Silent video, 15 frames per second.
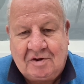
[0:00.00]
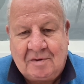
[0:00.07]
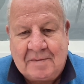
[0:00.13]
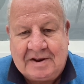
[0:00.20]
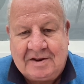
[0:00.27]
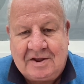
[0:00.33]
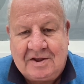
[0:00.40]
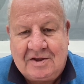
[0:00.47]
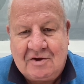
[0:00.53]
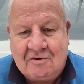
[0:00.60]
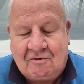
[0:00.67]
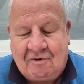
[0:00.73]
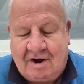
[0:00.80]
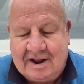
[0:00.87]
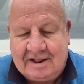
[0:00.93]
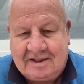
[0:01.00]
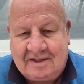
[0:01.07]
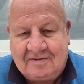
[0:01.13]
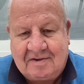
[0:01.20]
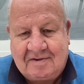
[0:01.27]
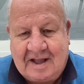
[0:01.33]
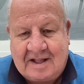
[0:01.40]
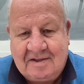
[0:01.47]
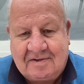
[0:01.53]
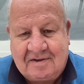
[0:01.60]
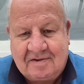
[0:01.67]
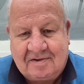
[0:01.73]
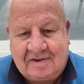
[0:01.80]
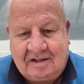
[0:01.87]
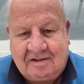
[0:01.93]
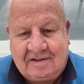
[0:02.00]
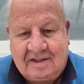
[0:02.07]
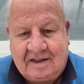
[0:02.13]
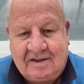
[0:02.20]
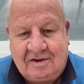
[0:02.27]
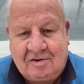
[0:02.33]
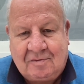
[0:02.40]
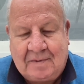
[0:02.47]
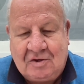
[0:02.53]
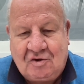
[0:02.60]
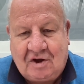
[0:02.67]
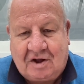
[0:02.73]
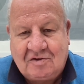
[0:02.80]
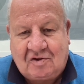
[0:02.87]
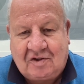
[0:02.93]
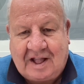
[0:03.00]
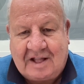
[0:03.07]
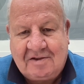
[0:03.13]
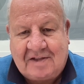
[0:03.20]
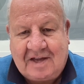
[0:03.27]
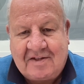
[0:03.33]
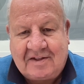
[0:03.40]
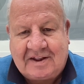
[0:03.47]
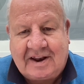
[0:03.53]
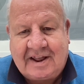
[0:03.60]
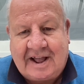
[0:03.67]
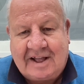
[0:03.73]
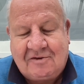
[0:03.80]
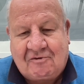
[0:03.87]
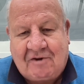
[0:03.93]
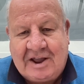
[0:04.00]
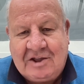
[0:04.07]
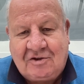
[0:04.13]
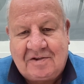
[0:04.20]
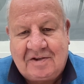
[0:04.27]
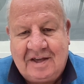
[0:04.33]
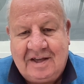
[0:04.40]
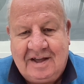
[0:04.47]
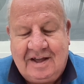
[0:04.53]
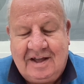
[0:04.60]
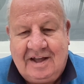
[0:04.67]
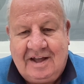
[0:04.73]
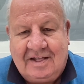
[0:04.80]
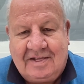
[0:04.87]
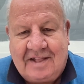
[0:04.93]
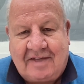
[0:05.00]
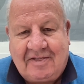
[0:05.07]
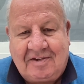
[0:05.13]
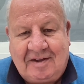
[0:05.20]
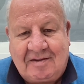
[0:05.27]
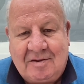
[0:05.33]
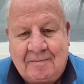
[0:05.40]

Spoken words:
I mean, you're right in the sense that Celtic used to be judged against how they did against Rangers. Now they seem to